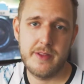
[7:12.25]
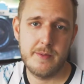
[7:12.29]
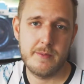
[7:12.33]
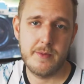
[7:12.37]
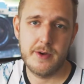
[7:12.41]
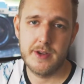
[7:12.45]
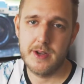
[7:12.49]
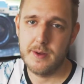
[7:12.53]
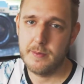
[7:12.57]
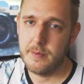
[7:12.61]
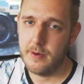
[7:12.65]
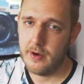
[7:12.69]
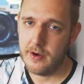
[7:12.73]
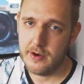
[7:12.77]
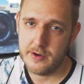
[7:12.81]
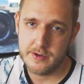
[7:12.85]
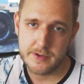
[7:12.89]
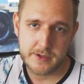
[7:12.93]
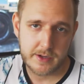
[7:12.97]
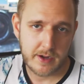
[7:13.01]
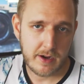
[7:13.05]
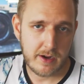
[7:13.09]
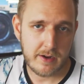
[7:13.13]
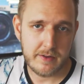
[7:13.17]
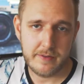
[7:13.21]
the
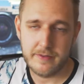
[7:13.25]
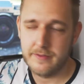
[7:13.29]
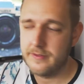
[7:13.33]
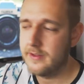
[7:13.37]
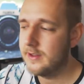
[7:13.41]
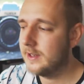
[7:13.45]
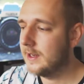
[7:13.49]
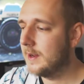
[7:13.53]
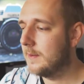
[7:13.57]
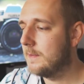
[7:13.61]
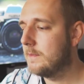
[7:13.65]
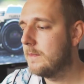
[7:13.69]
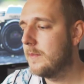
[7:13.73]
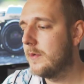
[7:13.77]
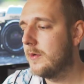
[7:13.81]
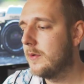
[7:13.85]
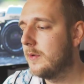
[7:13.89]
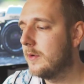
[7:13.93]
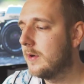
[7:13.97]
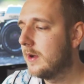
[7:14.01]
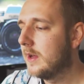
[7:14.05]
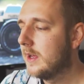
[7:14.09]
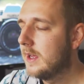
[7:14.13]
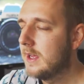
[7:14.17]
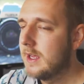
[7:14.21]
monopod, off of the
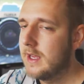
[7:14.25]
gimbal,